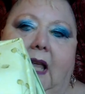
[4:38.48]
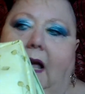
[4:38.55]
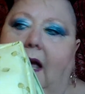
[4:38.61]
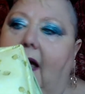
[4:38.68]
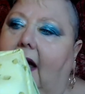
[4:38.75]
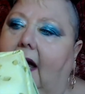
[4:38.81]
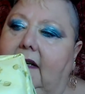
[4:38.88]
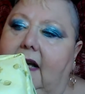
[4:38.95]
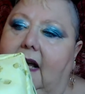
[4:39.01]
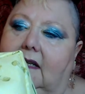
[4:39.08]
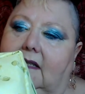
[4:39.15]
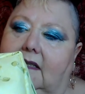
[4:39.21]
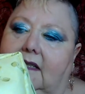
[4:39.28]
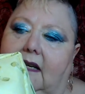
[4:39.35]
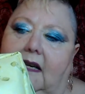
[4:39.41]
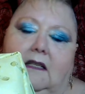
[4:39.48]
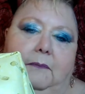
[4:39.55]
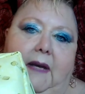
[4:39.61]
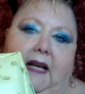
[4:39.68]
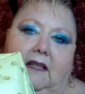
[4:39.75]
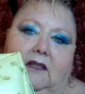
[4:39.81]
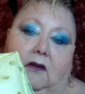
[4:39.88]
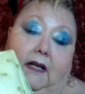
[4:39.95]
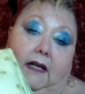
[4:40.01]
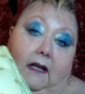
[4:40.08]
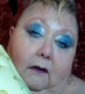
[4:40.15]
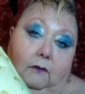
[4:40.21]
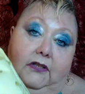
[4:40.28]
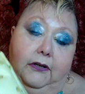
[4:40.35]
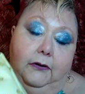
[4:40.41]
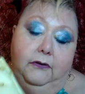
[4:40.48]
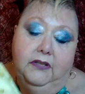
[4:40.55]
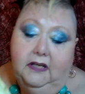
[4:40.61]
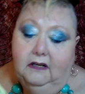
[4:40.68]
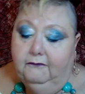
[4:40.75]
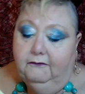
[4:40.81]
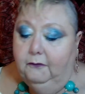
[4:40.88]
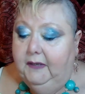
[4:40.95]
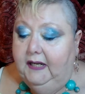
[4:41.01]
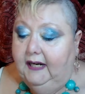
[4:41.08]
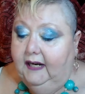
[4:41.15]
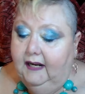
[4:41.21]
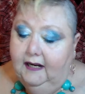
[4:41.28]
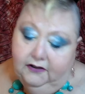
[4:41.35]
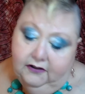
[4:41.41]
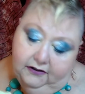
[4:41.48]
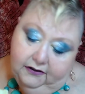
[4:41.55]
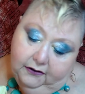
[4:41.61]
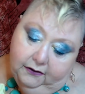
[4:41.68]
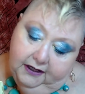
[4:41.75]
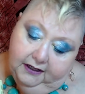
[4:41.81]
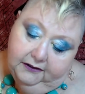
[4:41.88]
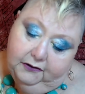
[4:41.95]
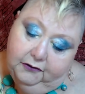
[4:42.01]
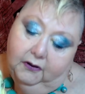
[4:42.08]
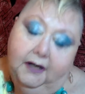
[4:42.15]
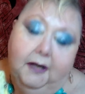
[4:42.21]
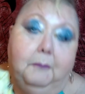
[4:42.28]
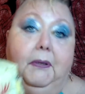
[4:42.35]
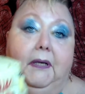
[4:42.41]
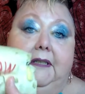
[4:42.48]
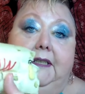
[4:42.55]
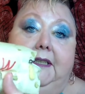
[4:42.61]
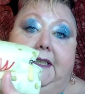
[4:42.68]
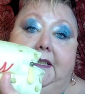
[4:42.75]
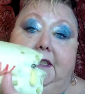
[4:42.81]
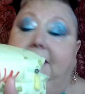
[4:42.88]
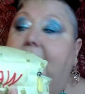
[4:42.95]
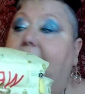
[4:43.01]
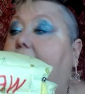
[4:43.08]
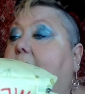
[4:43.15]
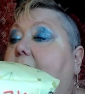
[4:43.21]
And yes, it says meds on it. I was using it for medication during a trip. So,